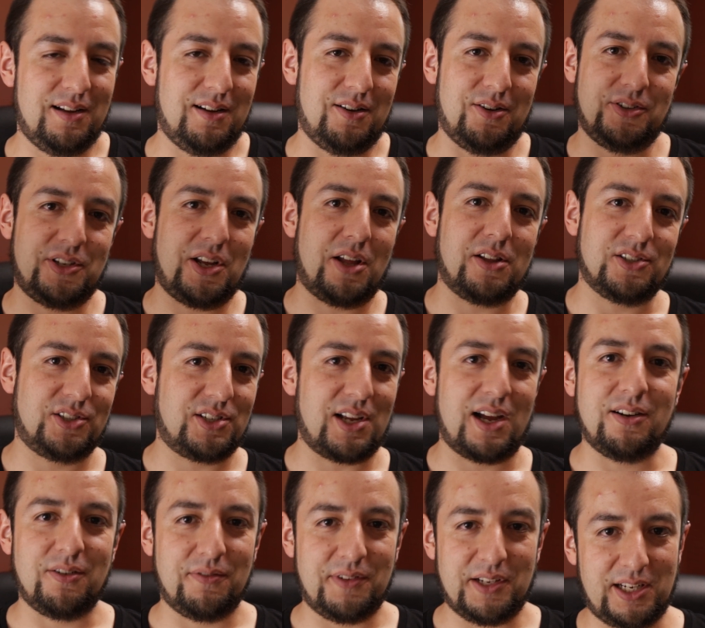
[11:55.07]
on the other
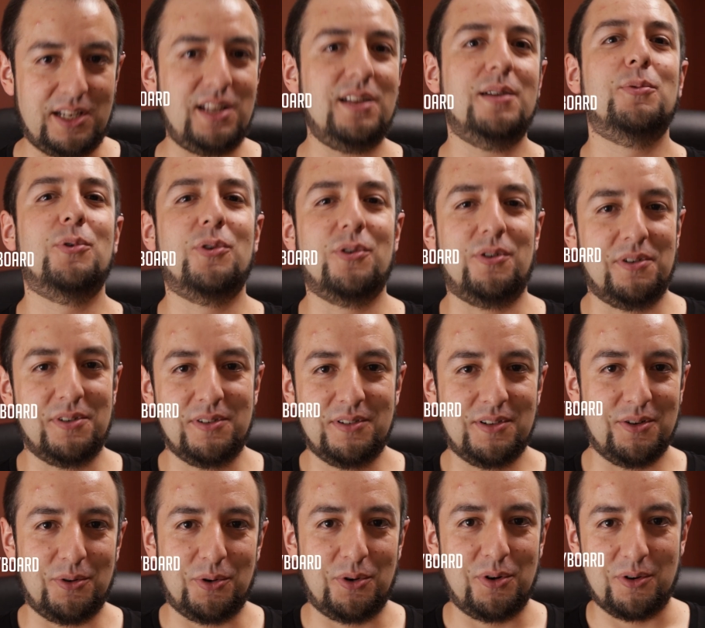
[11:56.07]
side of the keyboard
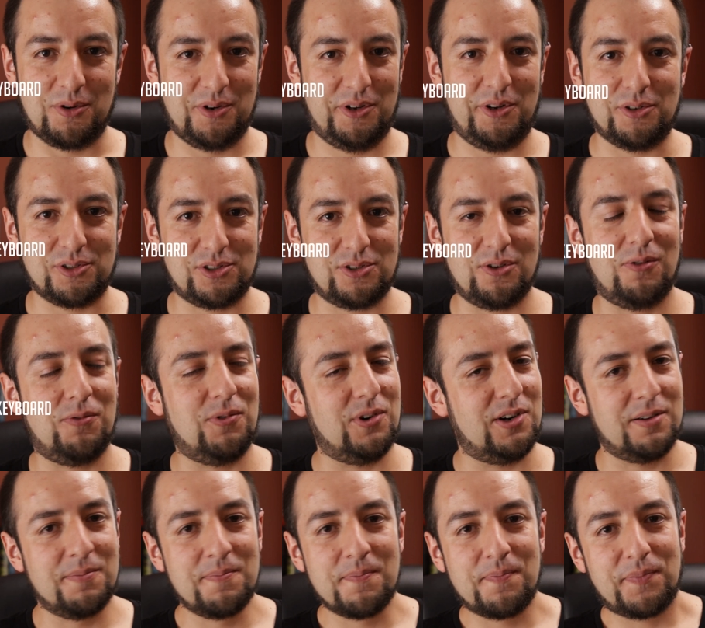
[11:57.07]
or your
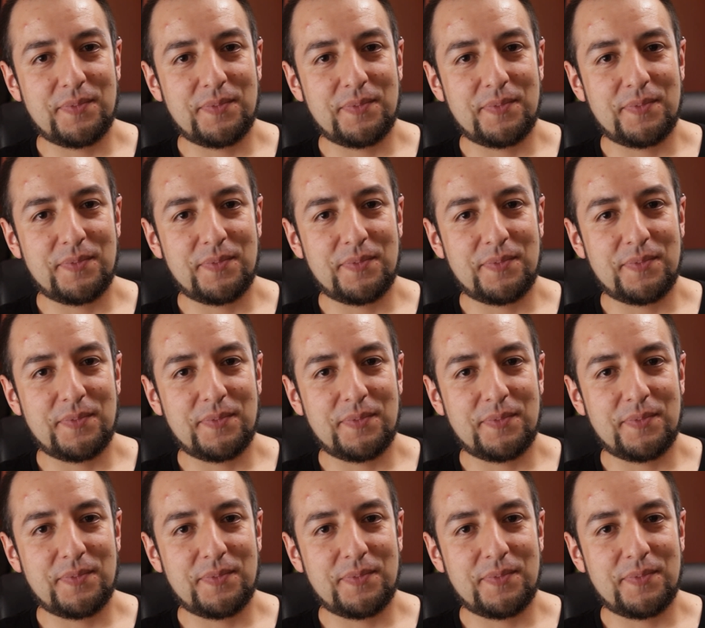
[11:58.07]
software.